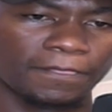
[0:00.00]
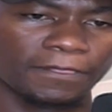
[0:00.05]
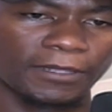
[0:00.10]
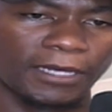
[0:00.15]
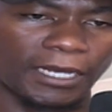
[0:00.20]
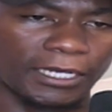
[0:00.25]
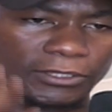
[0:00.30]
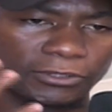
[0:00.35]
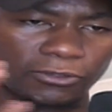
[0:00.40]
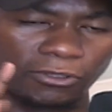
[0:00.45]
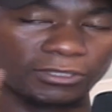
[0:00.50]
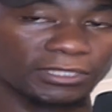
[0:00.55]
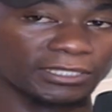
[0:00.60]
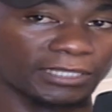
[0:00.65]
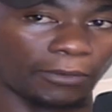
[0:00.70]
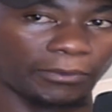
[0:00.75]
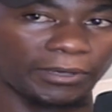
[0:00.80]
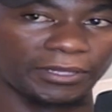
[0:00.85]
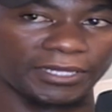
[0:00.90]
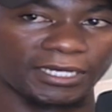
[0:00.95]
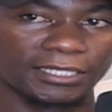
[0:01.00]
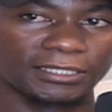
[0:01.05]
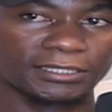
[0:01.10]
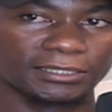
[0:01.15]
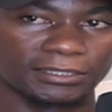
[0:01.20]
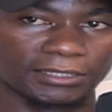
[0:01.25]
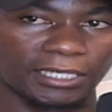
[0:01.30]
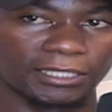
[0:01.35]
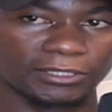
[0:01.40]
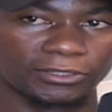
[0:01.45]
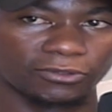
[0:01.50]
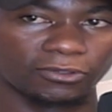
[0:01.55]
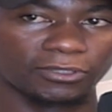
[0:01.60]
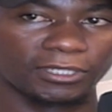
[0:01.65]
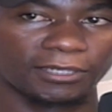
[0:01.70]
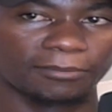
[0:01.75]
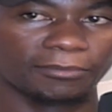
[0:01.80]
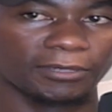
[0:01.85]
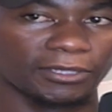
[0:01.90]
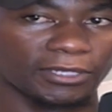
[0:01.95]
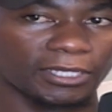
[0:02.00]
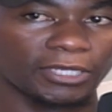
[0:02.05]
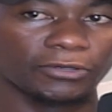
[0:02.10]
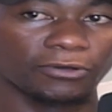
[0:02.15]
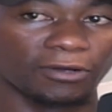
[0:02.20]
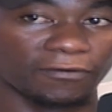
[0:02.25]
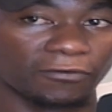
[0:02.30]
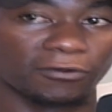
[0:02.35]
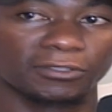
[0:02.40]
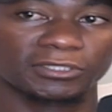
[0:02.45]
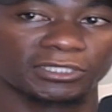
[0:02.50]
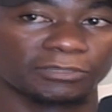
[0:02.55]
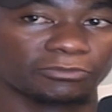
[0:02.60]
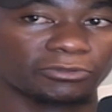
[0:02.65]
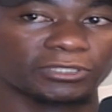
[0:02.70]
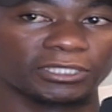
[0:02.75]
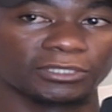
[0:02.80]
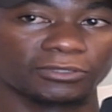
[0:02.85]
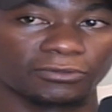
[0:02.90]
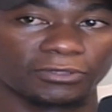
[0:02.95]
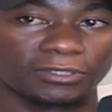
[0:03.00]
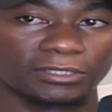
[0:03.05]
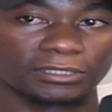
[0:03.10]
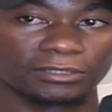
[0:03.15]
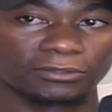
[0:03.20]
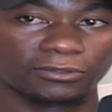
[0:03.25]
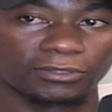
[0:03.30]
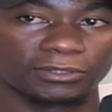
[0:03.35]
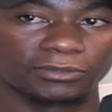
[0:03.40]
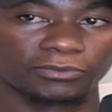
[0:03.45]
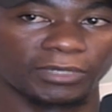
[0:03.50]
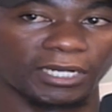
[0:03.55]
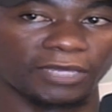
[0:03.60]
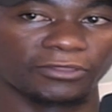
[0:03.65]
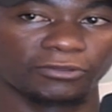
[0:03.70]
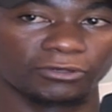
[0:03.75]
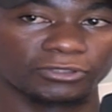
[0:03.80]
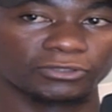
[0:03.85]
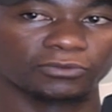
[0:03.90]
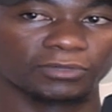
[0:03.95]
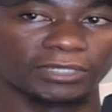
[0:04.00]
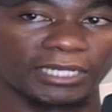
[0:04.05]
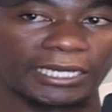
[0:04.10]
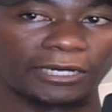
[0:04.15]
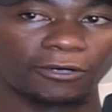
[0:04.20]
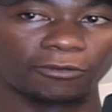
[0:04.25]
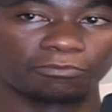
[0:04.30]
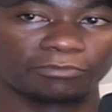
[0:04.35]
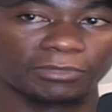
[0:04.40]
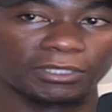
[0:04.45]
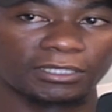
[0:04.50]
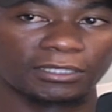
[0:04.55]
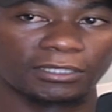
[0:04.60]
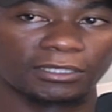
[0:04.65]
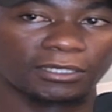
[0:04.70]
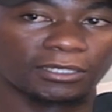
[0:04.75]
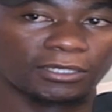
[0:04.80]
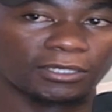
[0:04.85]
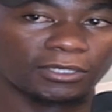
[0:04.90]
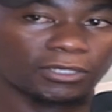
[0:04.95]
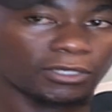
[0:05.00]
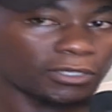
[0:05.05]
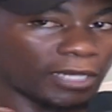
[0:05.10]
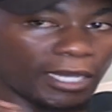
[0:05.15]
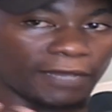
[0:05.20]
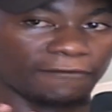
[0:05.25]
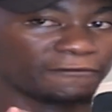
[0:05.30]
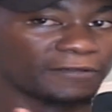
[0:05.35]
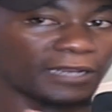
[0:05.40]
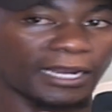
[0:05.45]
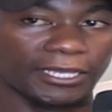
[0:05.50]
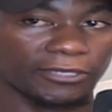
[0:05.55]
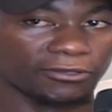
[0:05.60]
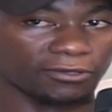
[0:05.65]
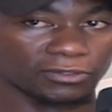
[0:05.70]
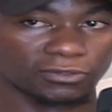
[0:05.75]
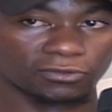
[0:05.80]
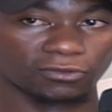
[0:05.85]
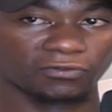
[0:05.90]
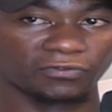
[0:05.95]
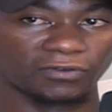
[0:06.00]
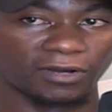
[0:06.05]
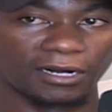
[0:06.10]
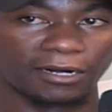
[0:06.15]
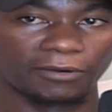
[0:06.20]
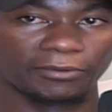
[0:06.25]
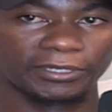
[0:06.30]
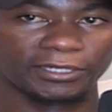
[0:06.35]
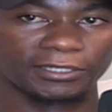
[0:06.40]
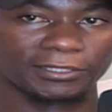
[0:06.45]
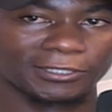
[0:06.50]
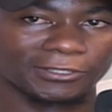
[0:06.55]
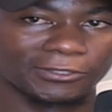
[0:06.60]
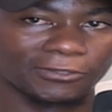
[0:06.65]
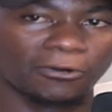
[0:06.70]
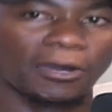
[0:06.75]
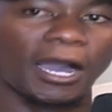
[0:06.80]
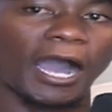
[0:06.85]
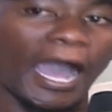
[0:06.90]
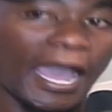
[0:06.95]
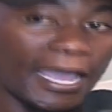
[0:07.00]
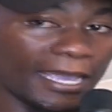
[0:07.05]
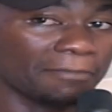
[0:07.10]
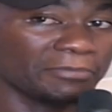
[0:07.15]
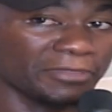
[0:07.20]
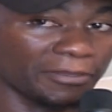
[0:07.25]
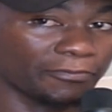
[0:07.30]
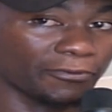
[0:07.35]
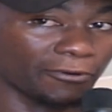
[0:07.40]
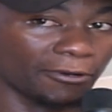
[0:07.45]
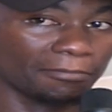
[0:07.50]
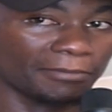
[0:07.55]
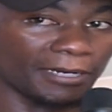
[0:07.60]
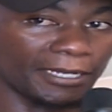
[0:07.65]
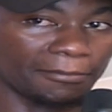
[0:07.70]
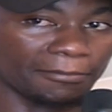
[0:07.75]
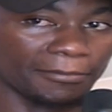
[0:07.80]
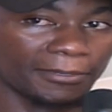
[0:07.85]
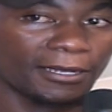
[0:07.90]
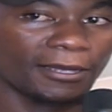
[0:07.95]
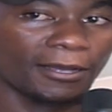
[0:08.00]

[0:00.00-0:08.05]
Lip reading: I talked in a way that I told her, by the way, you have contributed to this, because when I thought you would help me, I feel like you're so far away. So I am the problem.